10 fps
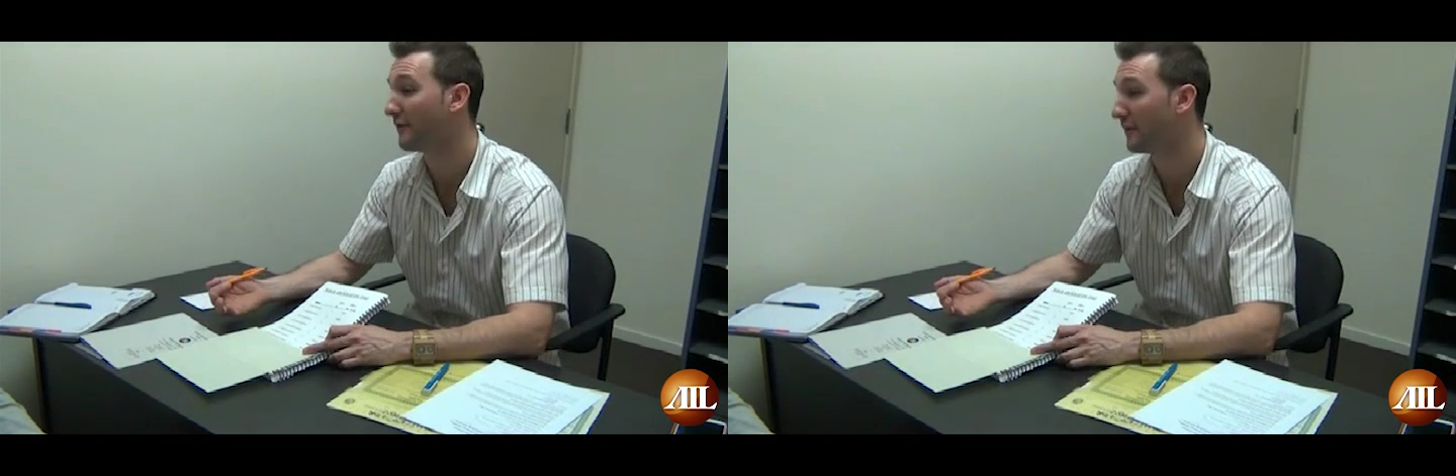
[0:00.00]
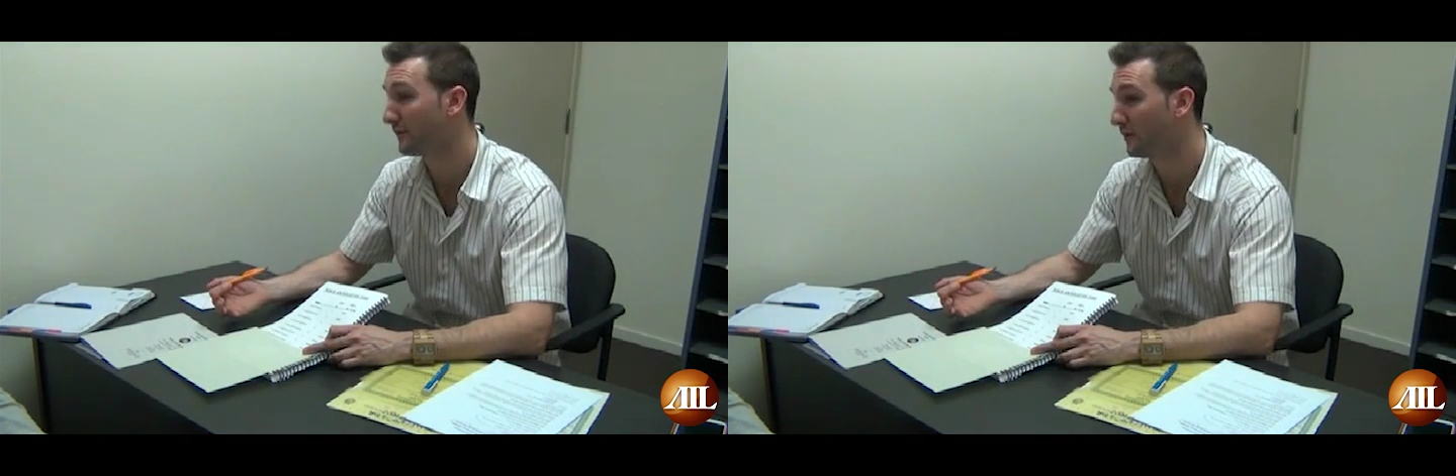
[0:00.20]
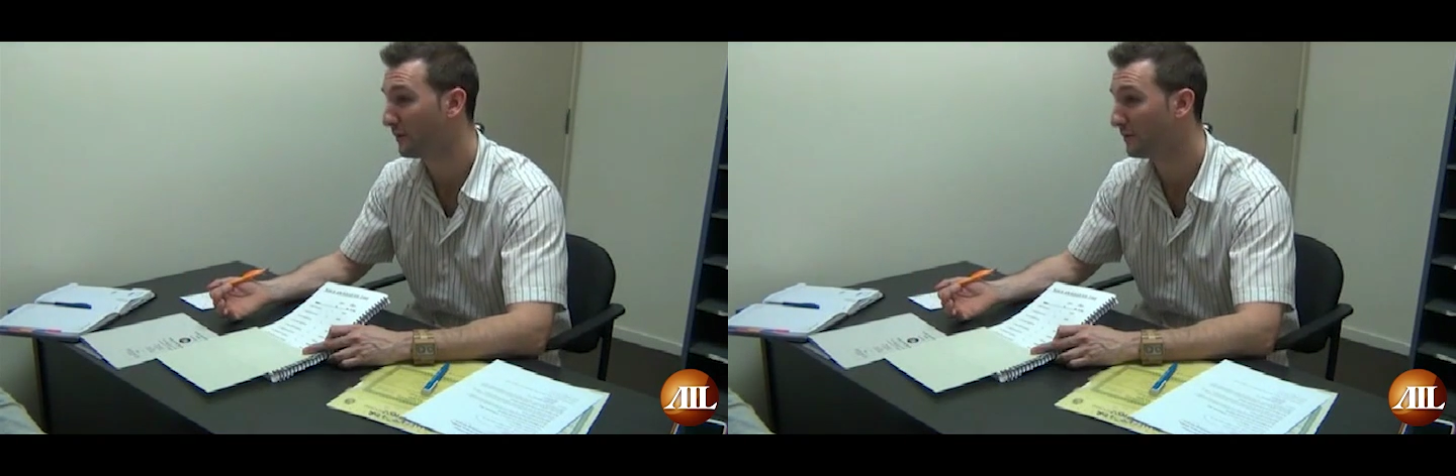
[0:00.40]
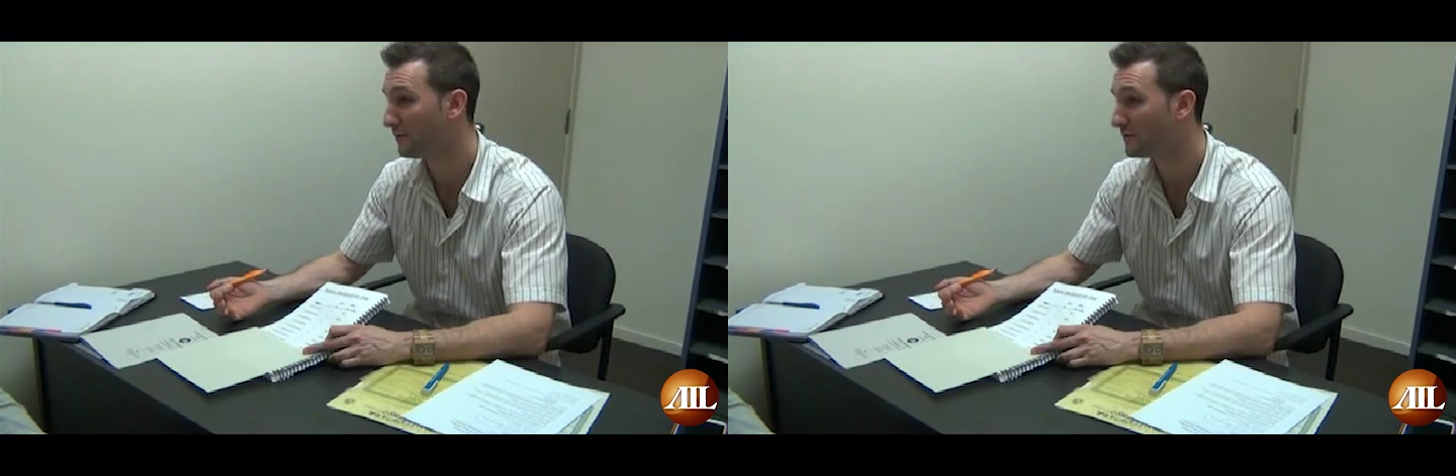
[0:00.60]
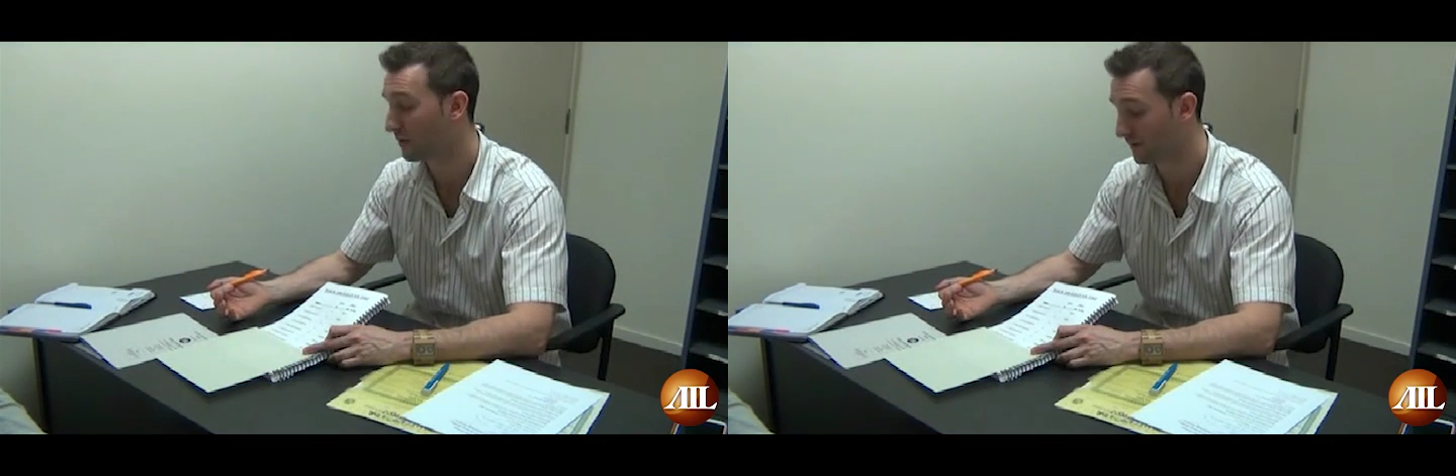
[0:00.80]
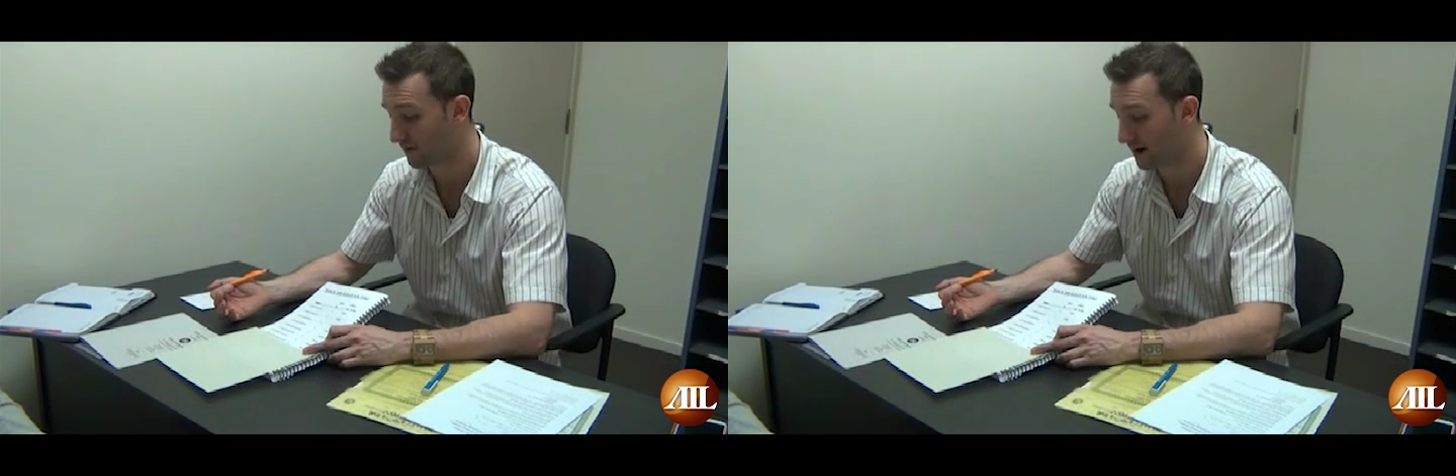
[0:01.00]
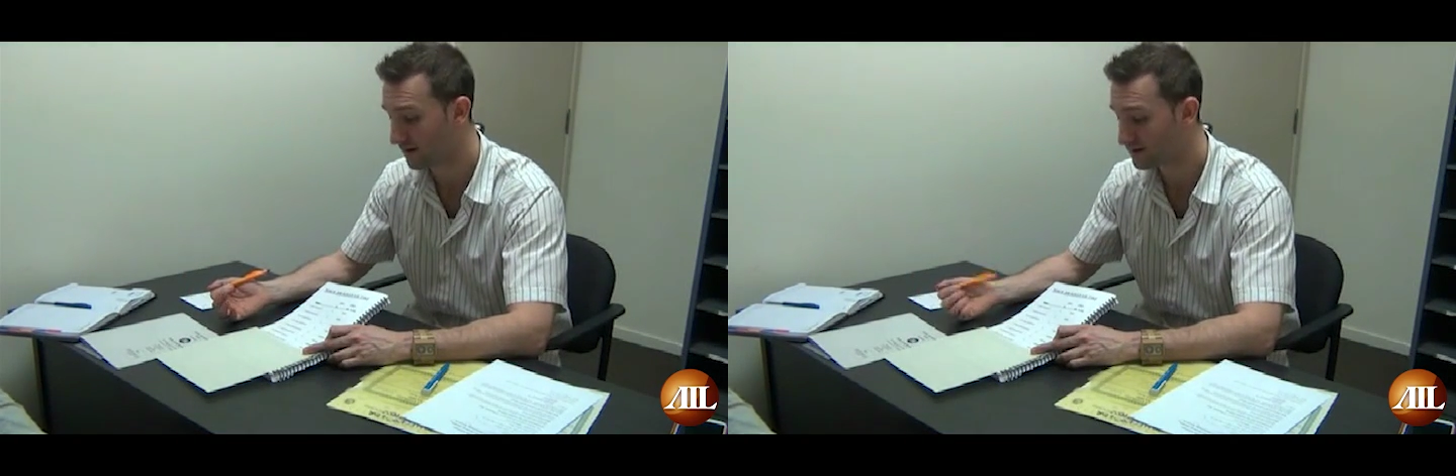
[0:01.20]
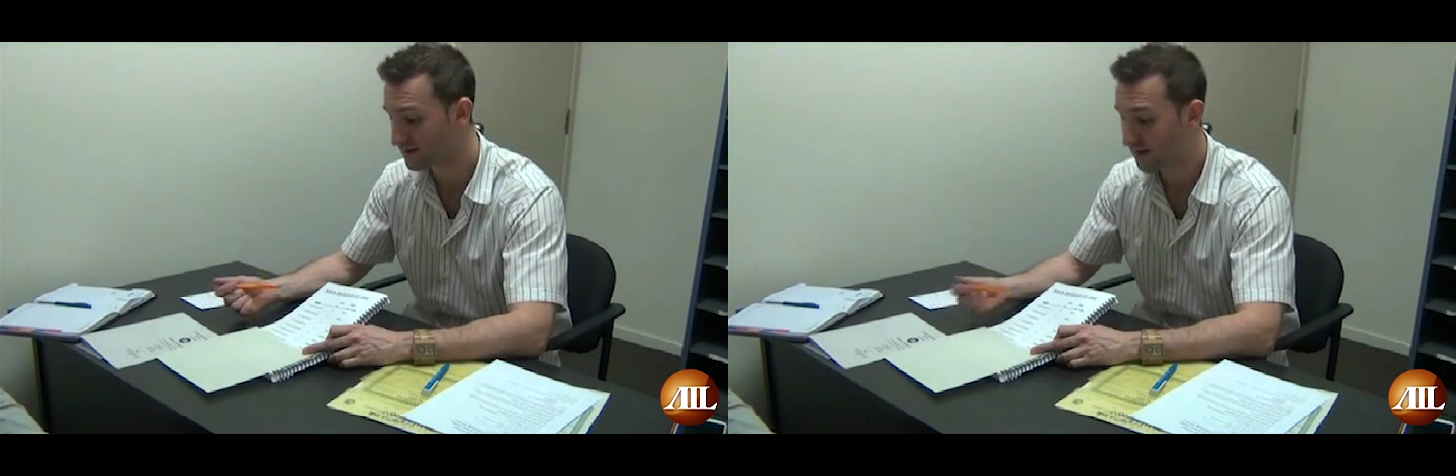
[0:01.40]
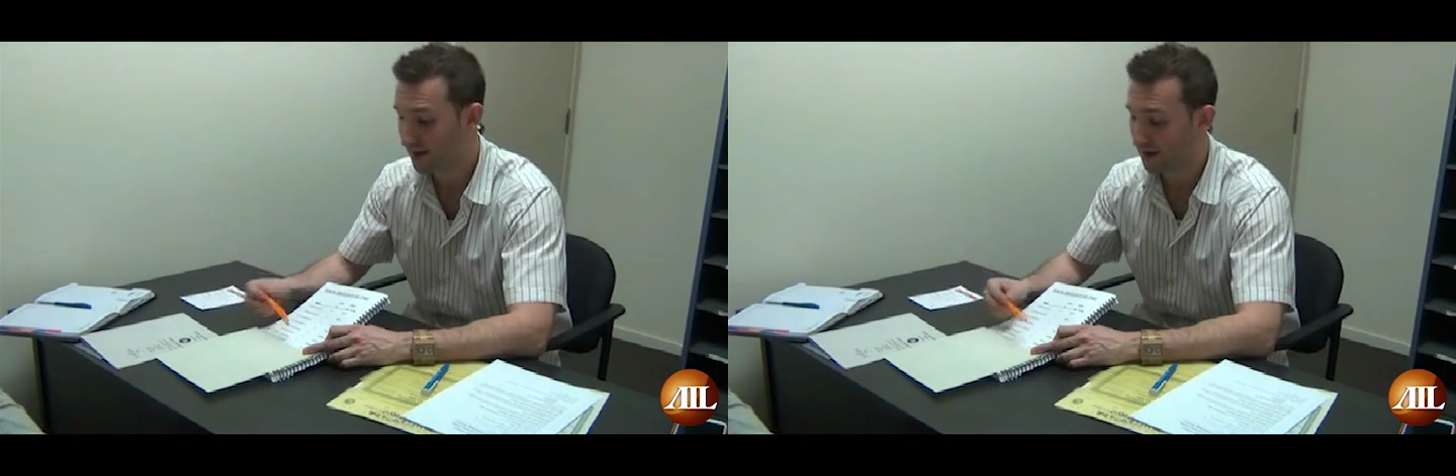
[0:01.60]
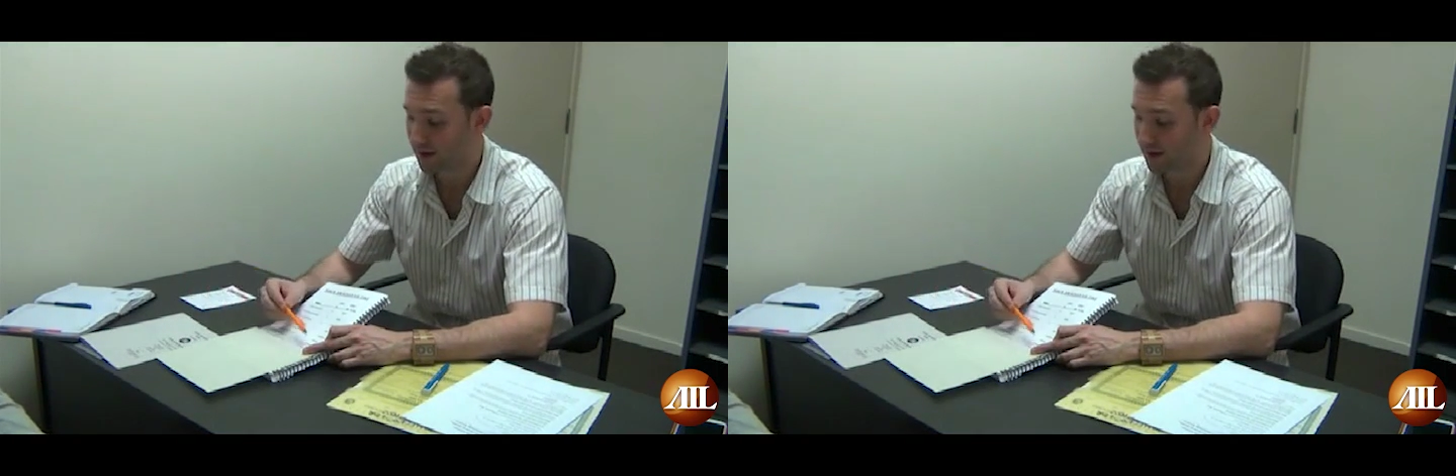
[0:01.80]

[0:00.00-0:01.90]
for a full 24 hours.